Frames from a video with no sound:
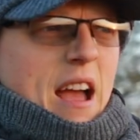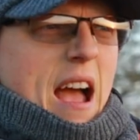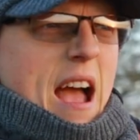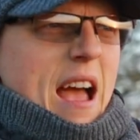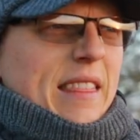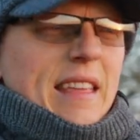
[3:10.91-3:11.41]

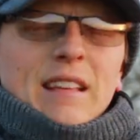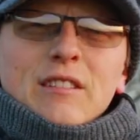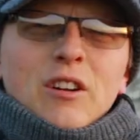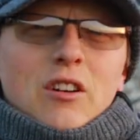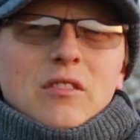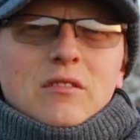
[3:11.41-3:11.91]
And that's
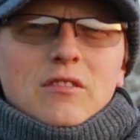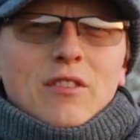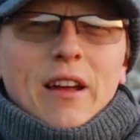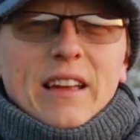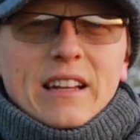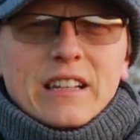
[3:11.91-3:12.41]
not
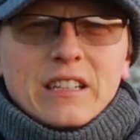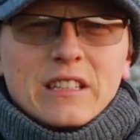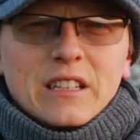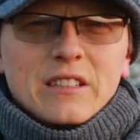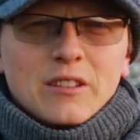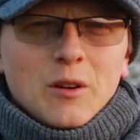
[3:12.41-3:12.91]
great
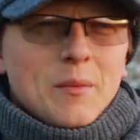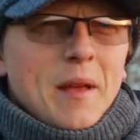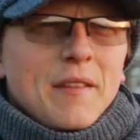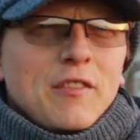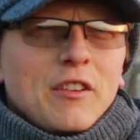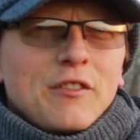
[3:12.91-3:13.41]
conditions
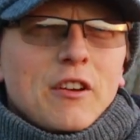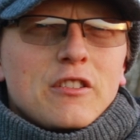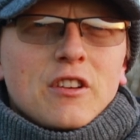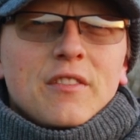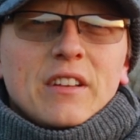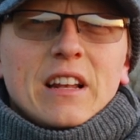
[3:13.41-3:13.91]
normally if you're
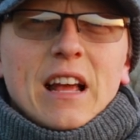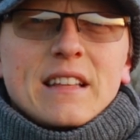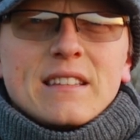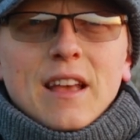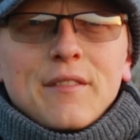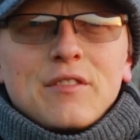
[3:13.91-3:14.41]
photographing
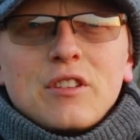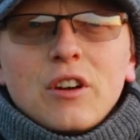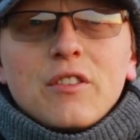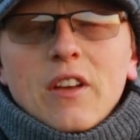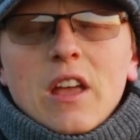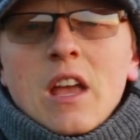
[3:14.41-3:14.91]
landscape
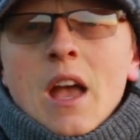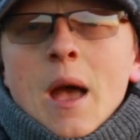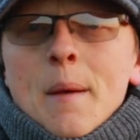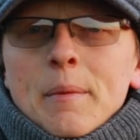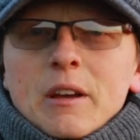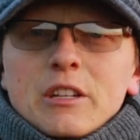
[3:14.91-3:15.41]
photography,
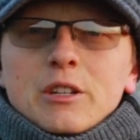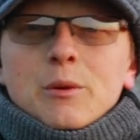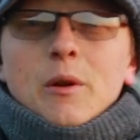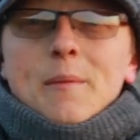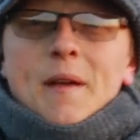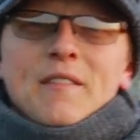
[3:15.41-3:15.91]
because you
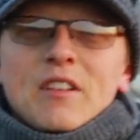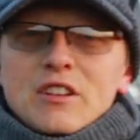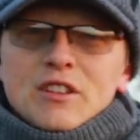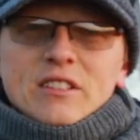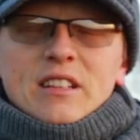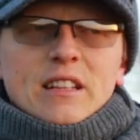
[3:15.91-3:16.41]
want a bit of
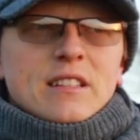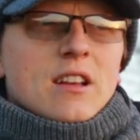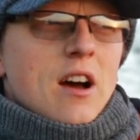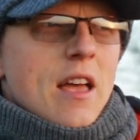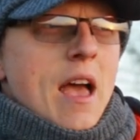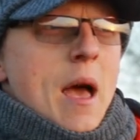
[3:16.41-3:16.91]
interest in the
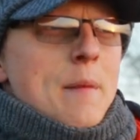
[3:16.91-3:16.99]
sky.